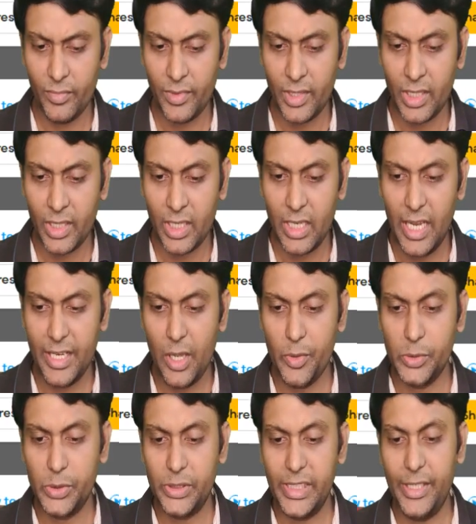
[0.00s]
And now
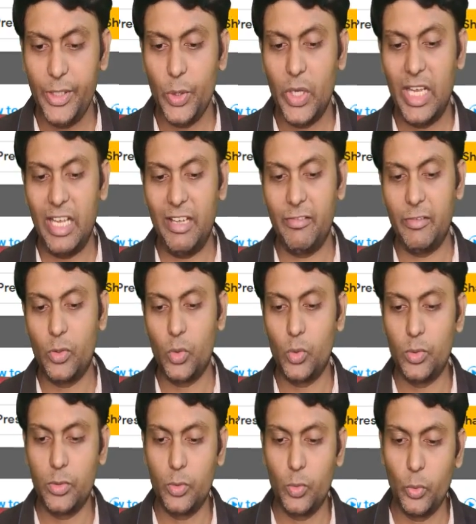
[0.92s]
you see you have
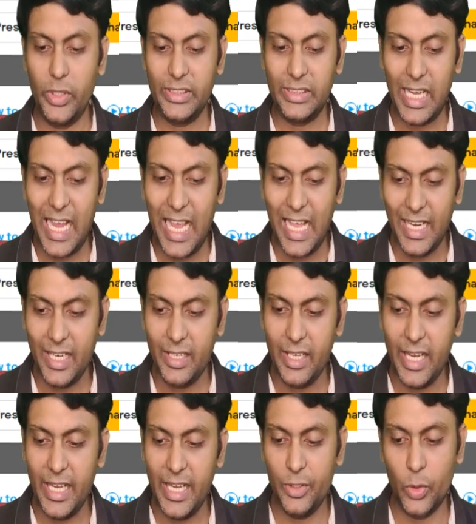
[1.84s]
quiz added
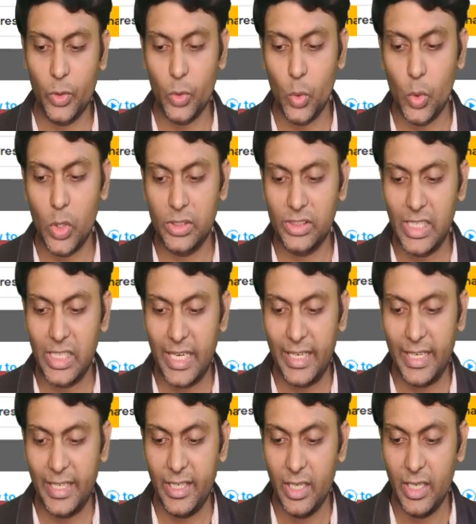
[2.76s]
in your Google slide.
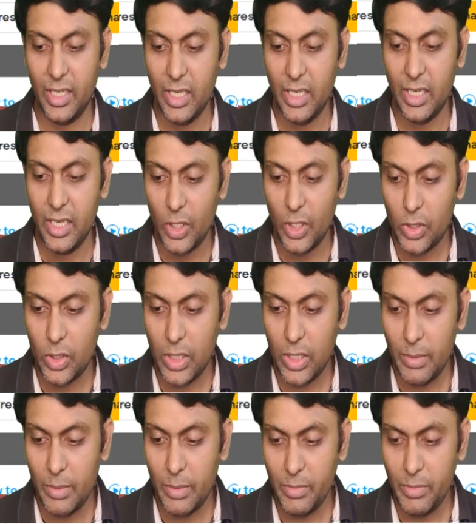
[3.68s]
Now come
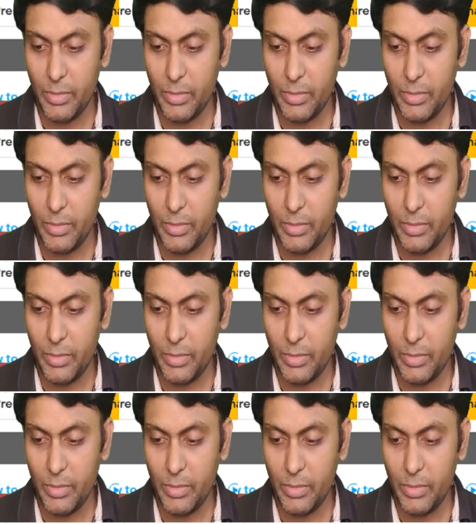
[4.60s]
down.